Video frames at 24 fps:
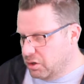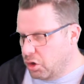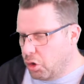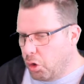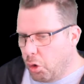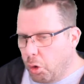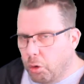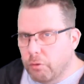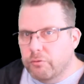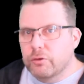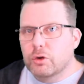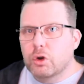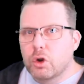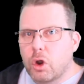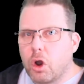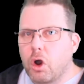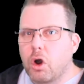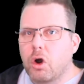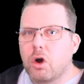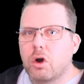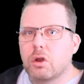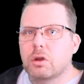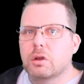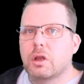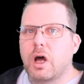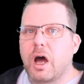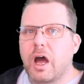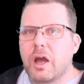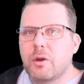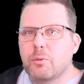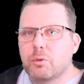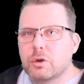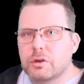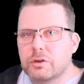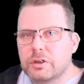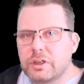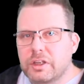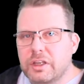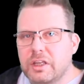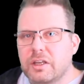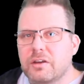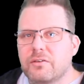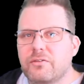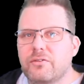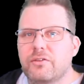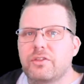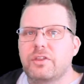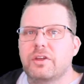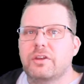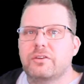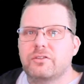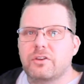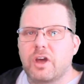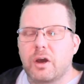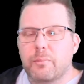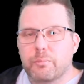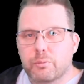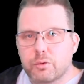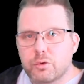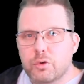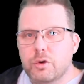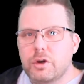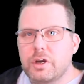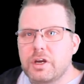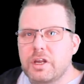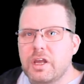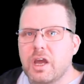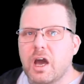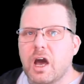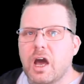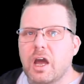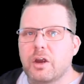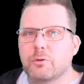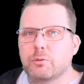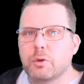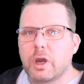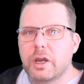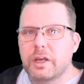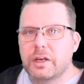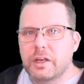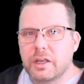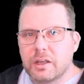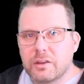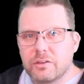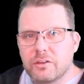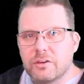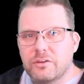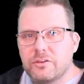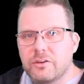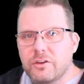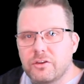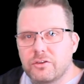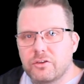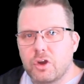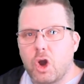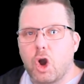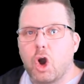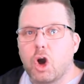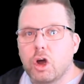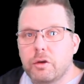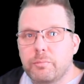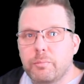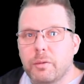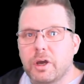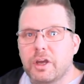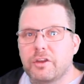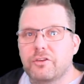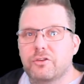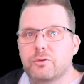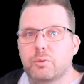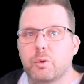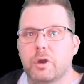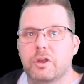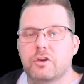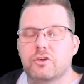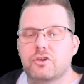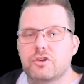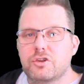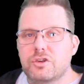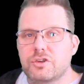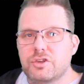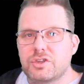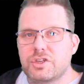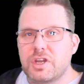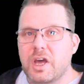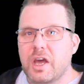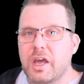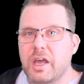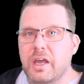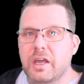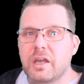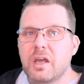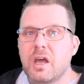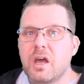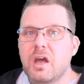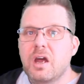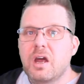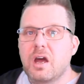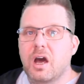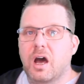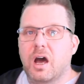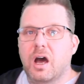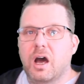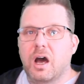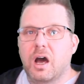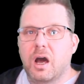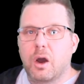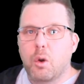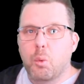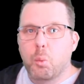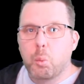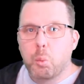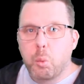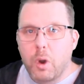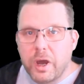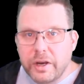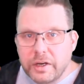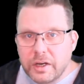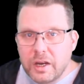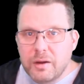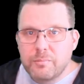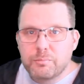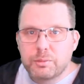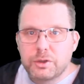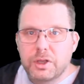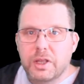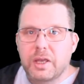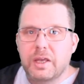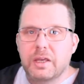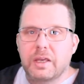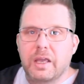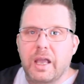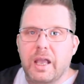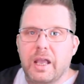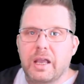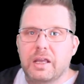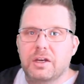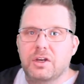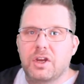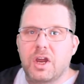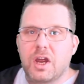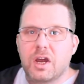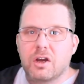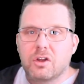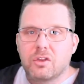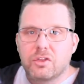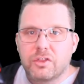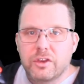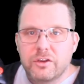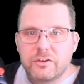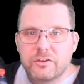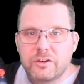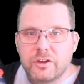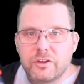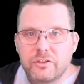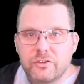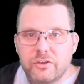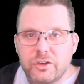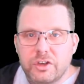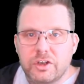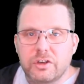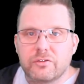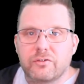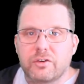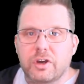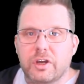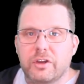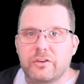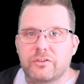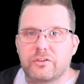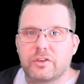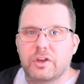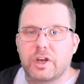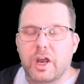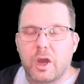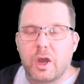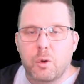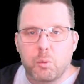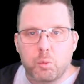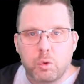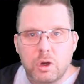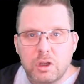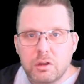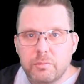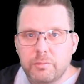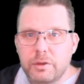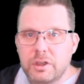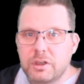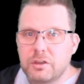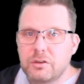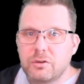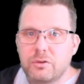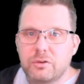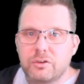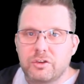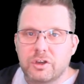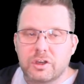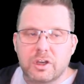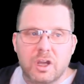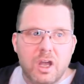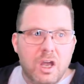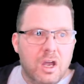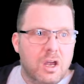Overall, I would give this a pretty high rating. This is on my Switch to stay. When I'm playing handheld, this is the device that I will be using